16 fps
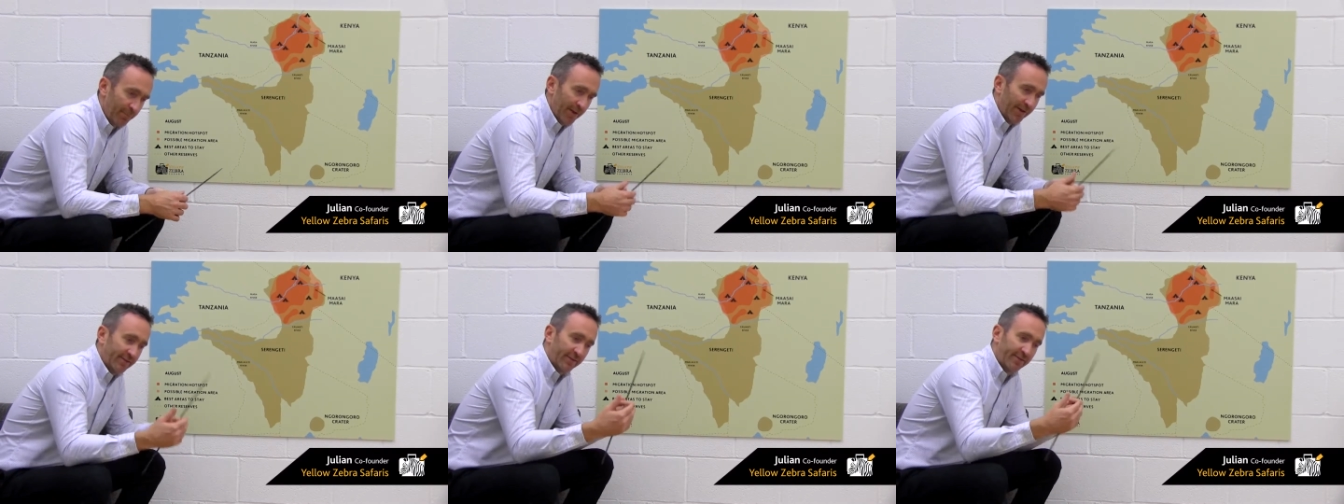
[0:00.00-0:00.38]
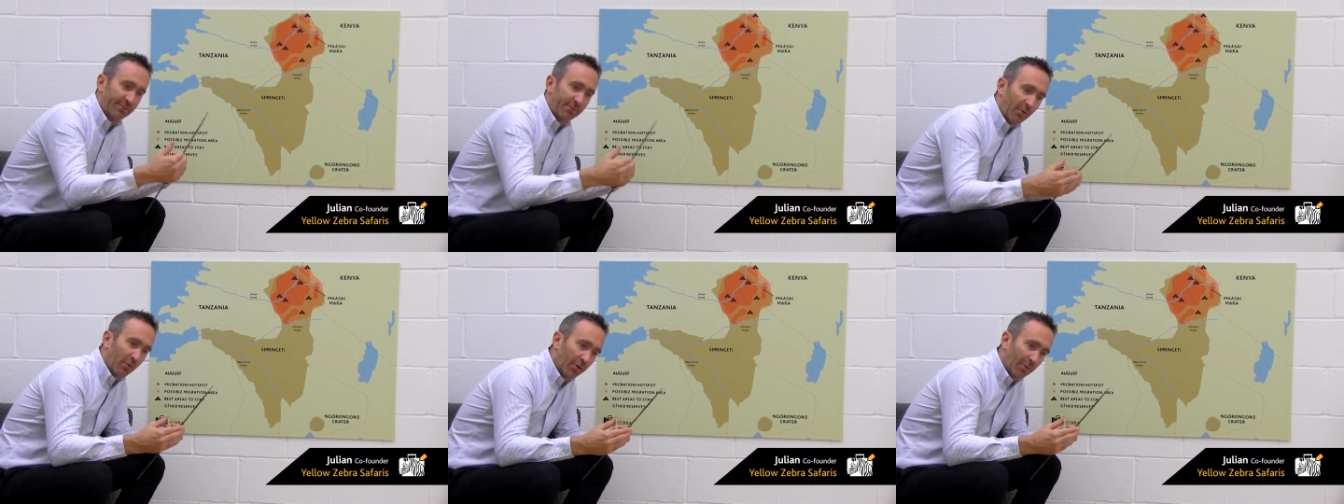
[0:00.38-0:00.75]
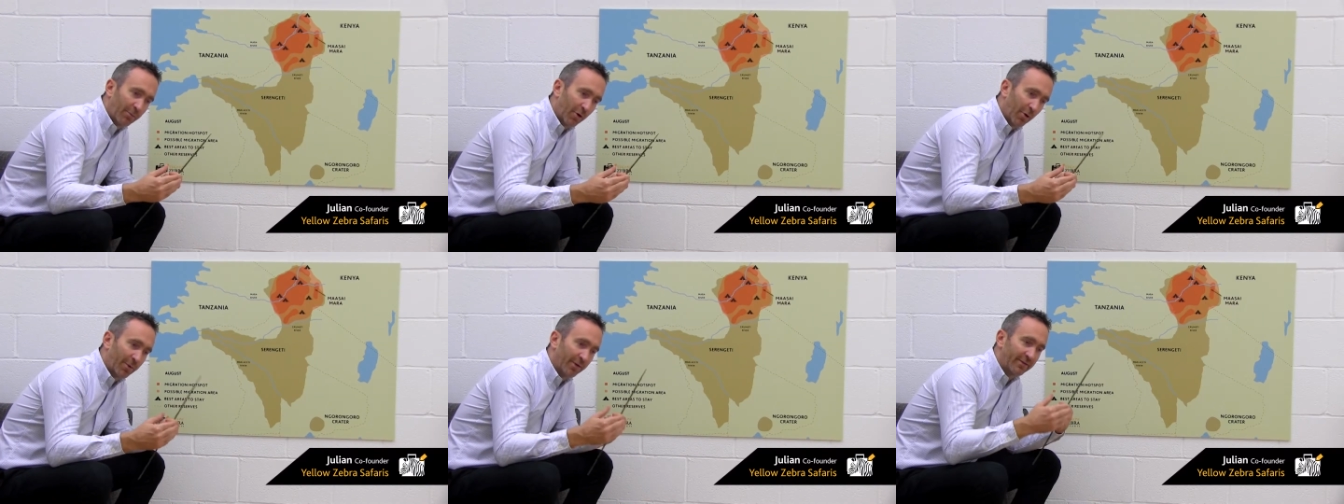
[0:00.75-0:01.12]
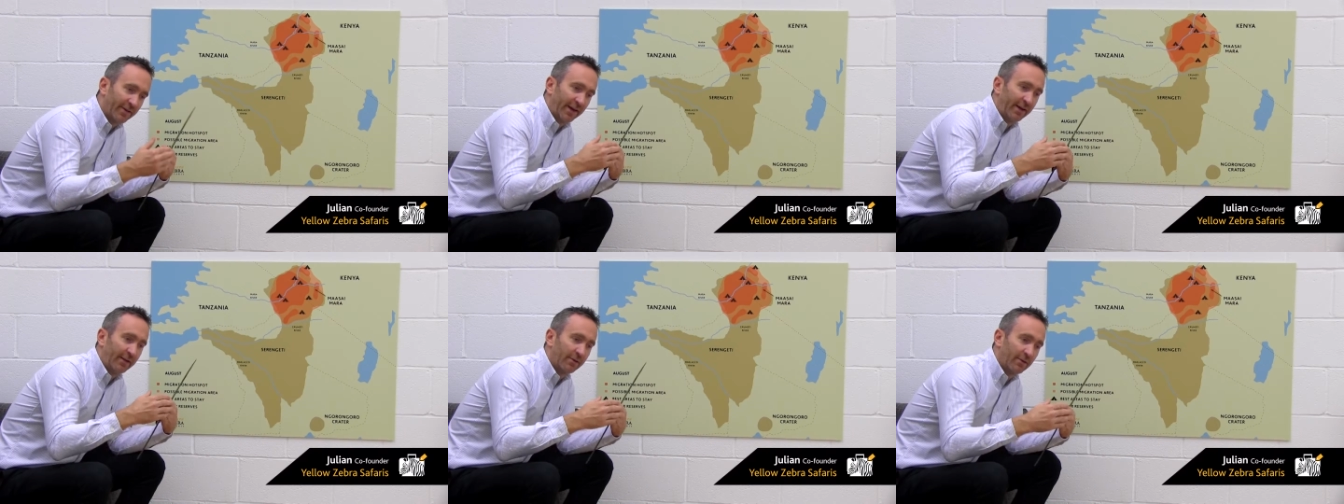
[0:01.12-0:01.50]
it's a smaller
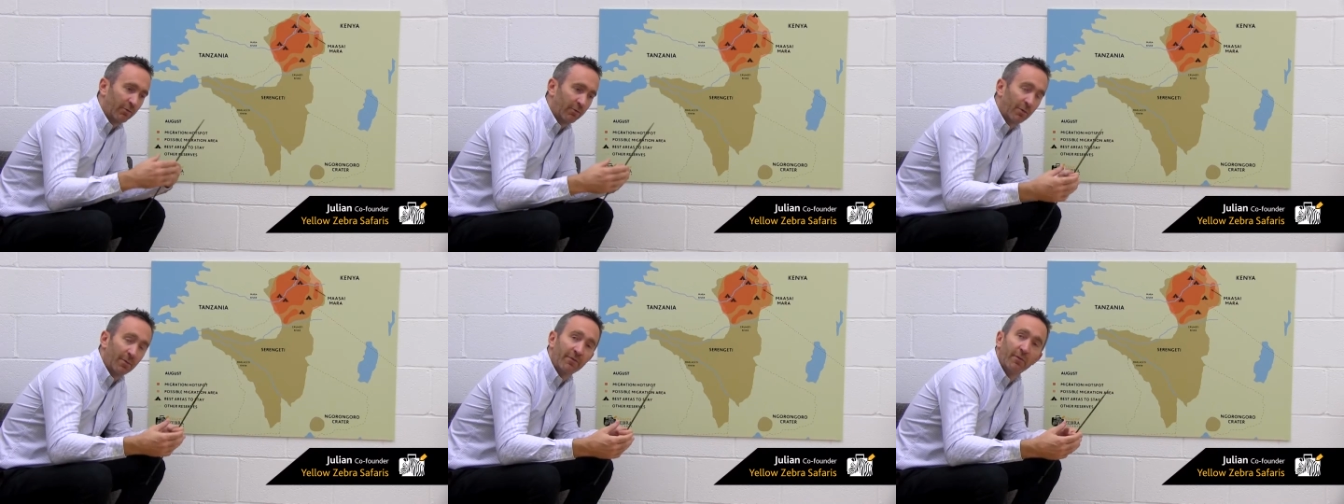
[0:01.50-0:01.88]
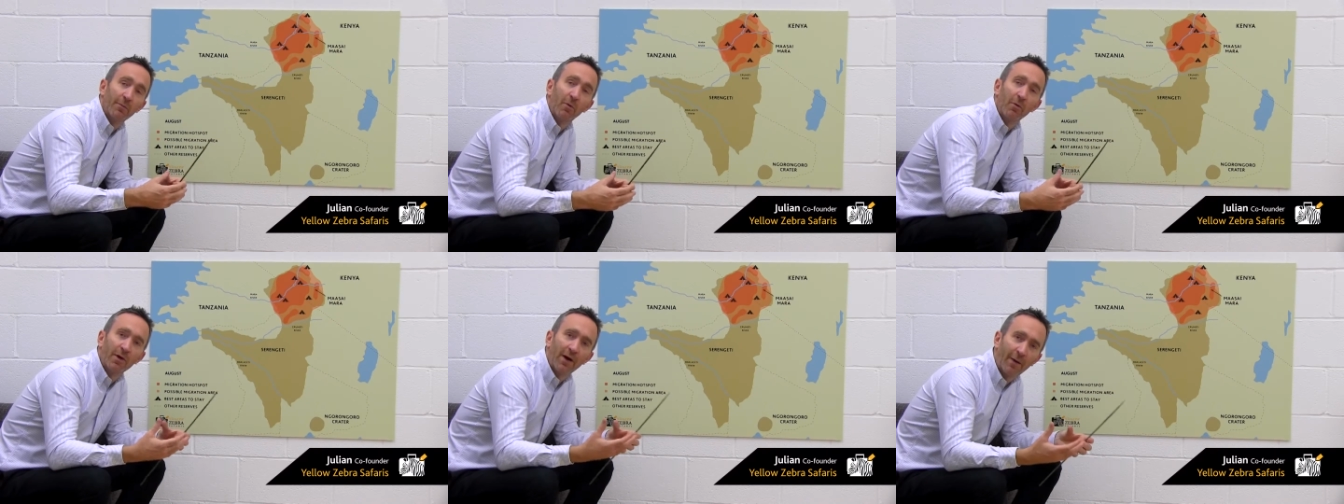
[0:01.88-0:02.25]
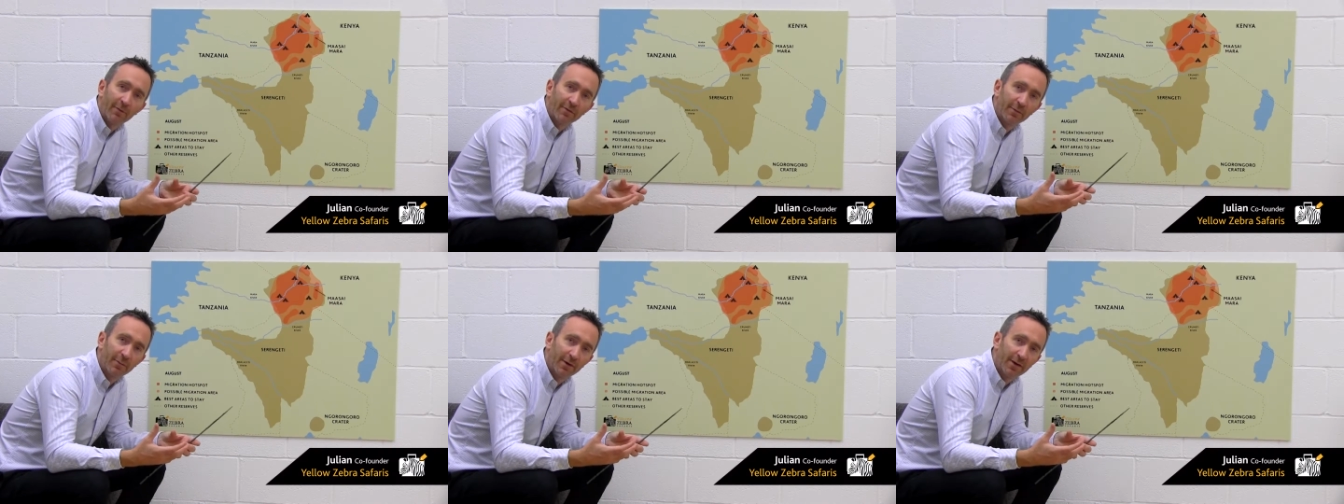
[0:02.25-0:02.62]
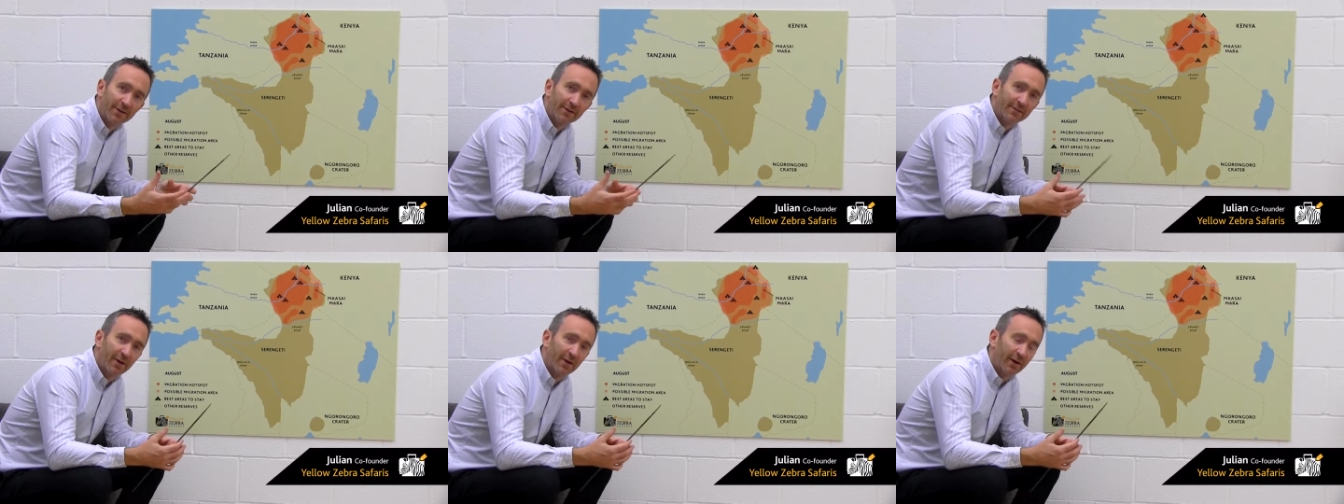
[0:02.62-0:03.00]
property. The rooms are more comfortable
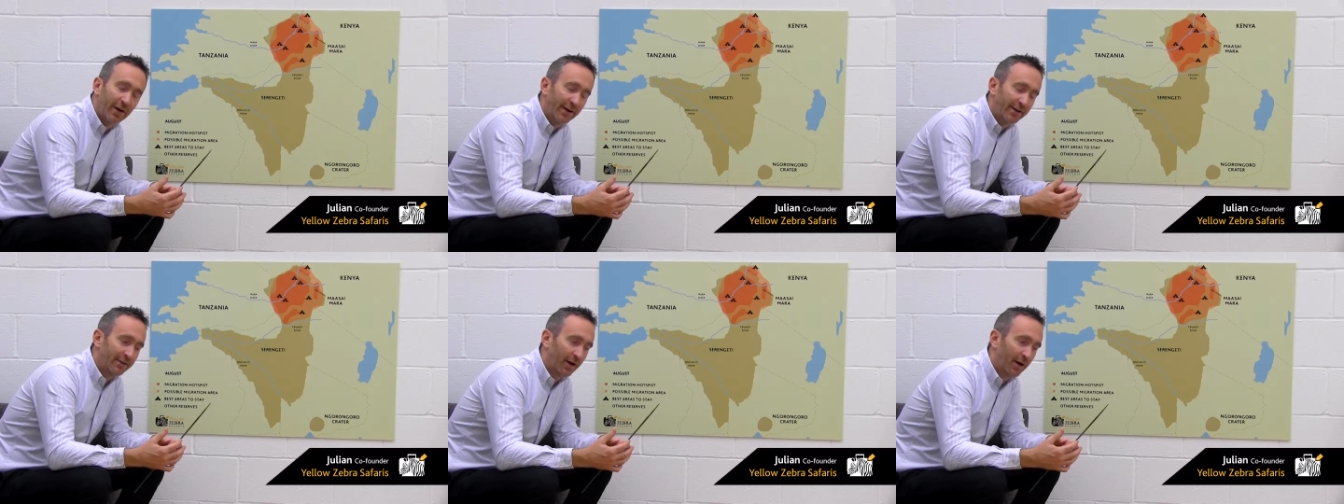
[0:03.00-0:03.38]
inside.